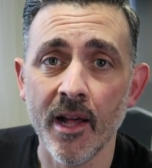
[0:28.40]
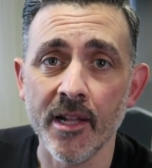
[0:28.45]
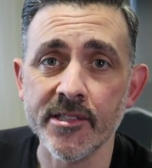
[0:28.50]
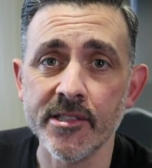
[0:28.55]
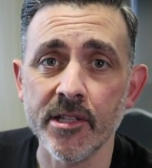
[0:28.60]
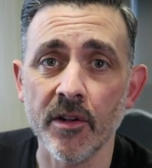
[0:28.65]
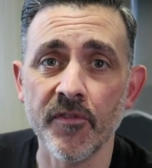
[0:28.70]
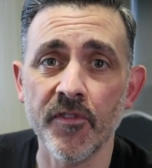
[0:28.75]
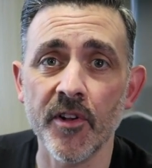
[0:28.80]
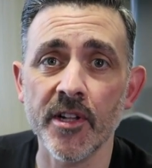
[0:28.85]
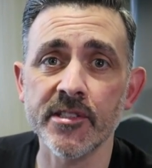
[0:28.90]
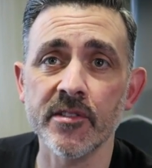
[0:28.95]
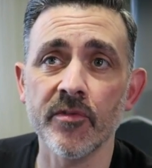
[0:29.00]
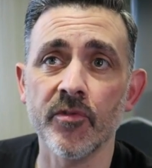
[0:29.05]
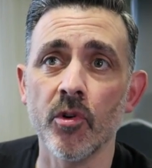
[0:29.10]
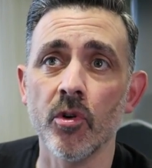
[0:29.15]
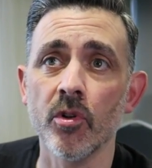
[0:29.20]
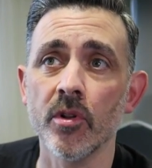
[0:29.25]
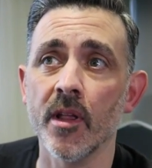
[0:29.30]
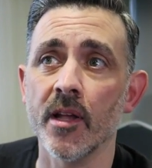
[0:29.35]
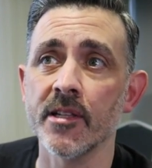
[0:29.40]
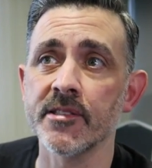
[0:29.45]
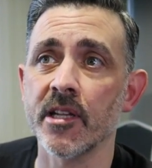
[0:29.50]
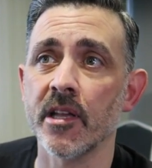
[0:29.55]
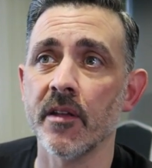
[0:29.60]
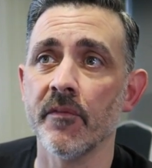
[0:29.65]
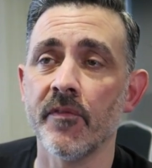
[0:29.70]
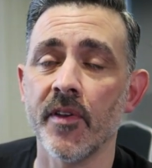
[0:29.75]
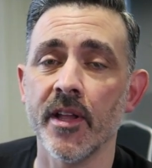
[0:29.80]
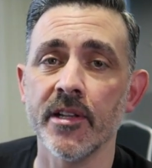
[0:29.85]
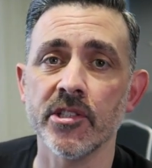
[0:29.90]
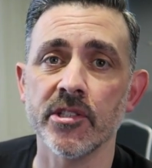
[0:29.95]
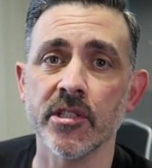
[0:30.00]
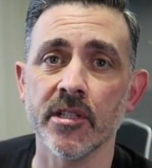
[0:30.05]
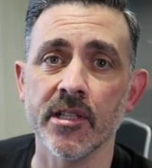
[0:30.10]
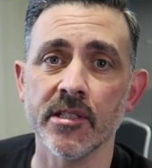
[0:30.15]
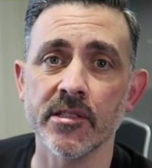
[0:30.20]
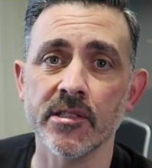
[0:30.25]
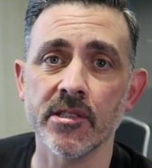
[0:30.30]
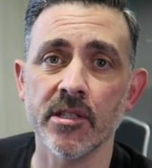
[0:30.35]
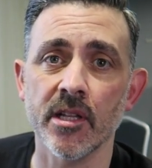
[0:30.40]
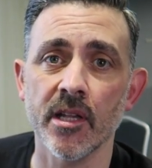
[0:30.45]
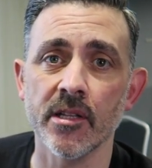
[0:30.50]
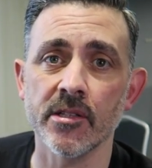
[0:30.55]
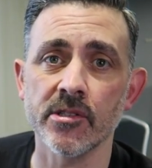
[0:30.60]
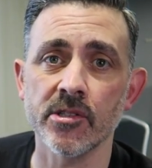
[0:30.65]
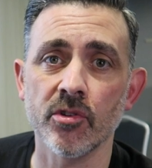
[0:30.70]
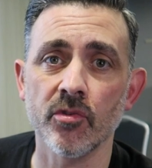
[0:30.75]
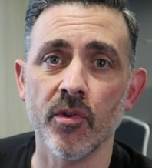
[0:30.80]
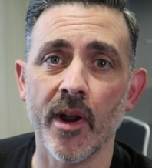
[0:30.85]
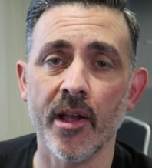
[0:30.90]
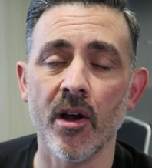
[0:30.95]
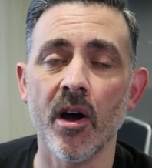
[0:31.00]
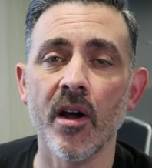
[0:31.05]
So first of all, as a convention, it's great.